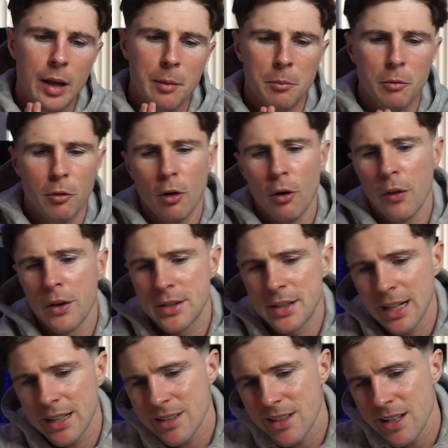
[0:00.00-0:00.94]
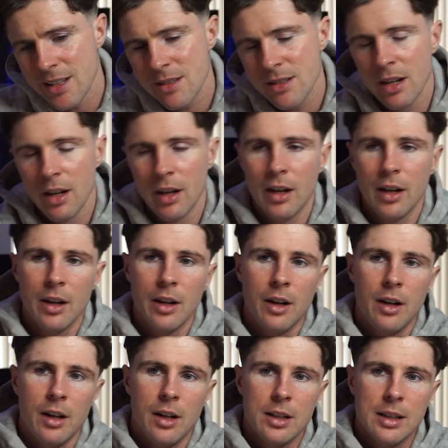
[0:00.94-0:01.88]
For the 6 days,
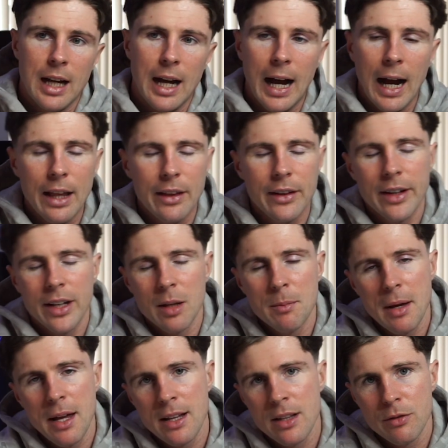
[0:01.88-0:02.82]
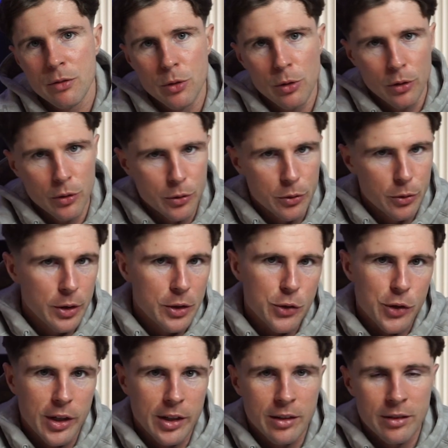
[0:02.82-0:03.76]
I highly recommend, if you're new to
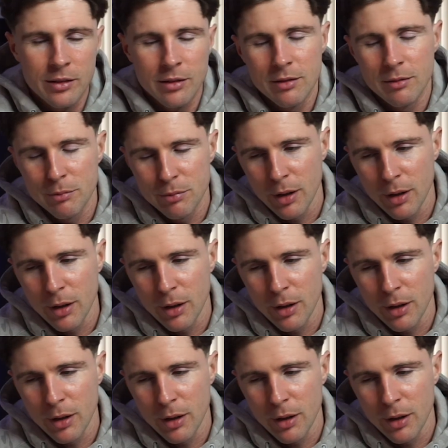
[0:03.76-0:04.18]
training,